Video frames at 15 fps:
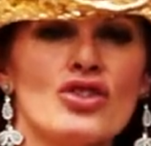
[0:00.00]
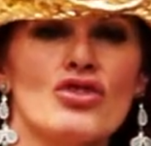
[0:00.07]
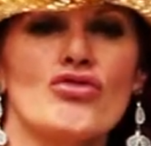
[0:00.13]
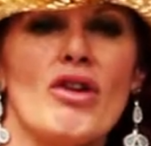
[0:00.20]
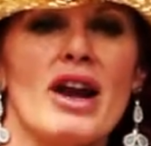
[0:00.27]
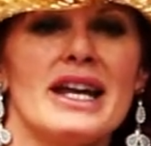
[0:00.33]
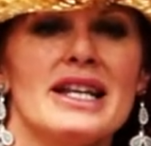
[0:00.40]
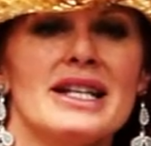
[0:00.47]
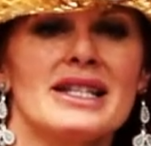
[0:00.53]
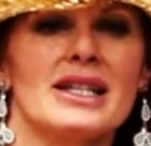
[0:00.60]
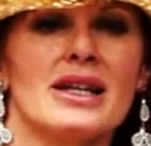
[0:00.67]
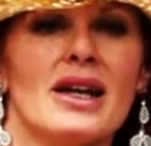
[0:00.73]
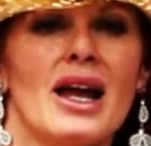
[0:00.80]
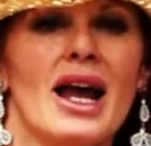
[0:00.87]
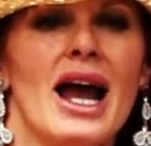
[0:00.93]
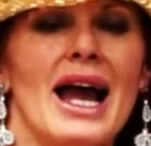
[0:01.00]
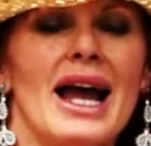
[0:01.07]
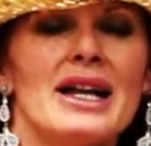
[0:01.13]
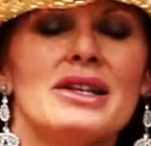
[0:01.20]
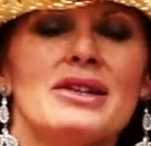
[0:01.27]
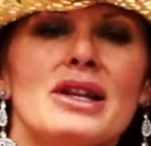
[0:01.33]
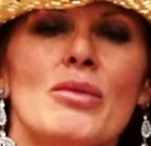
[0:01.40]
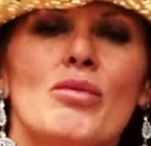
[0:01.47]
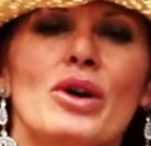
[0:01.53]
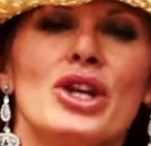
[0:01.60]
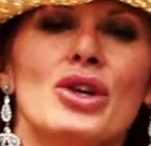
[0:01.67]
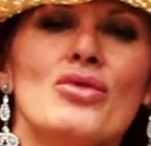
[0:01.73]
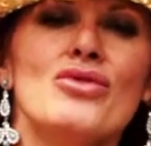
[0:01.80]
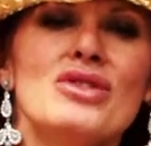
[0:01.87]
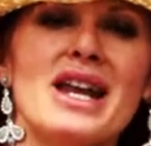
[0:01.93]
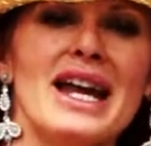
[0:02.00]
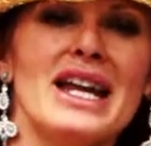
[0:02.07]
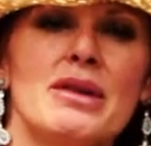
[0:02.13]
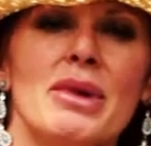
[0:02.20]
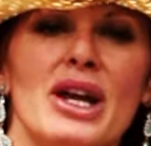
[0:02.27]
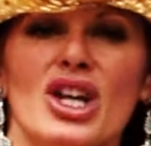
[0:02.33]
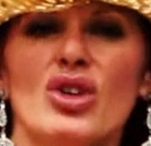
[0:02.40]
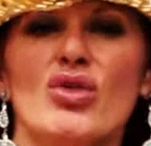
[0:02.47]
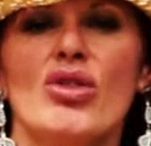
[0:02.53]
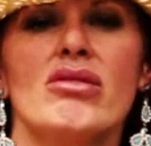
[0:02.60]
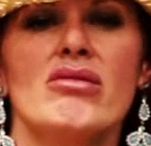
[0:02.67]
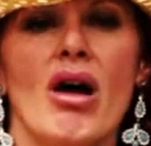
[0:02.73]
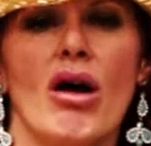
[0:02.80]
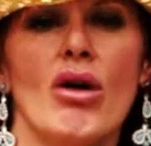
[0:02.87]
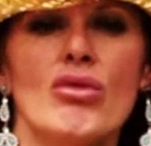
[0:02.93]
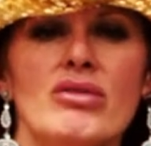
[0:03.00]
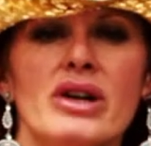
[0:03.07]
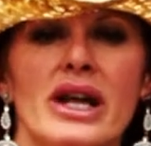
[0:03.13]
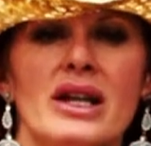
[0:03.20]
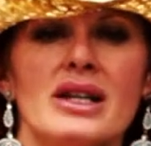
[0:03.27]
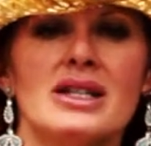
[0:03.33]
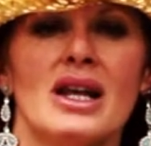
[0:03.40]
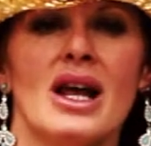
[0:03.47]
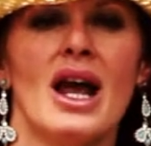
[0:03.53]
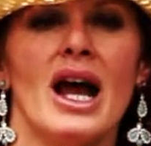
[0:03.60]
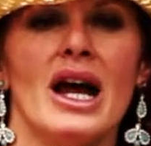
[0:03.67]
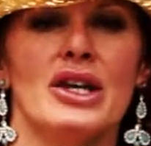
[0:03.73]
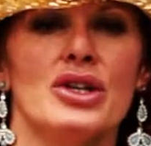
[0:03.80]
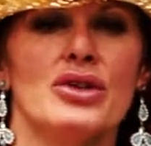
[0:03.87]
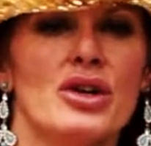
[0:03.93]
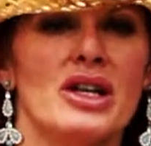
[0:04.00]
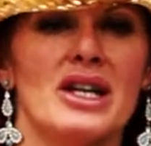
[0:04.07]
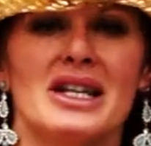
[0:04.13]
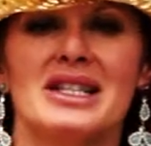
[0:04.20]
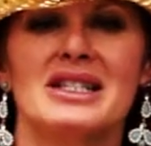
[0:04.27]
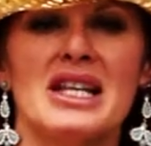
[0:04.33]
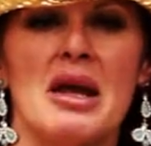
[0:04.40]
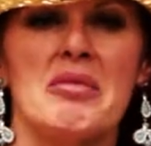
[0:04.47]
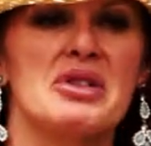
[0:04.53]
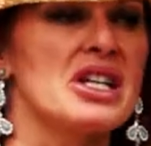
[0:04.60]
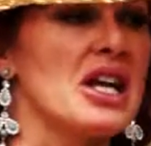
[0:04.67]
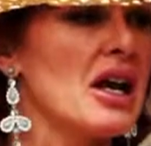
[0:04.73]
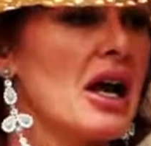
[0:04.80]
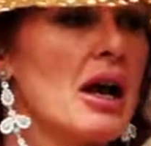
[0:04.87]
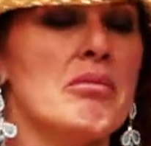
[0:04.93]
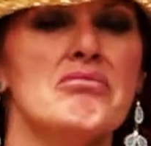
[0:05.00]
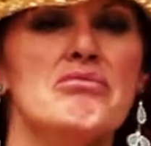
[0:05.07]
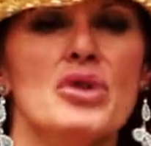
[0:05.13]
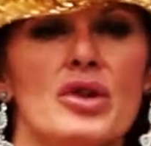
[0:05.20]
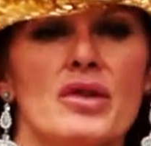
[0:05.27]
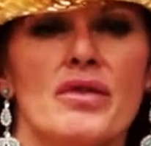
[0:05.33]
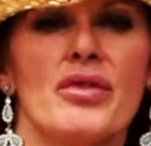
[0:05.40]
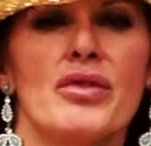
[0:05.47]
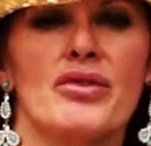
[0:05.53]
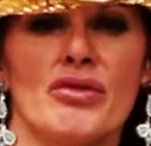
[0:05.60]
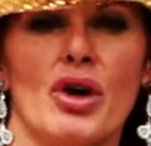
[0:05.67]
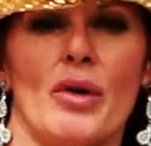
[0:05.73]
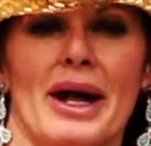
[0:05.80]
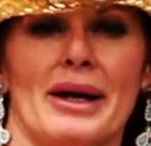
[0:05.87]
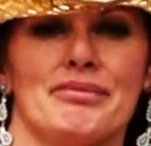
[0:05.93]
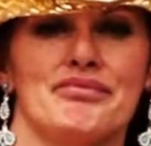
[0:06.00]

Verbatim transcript: trait, and then when you name it, you can own it and you can accept it and move through it.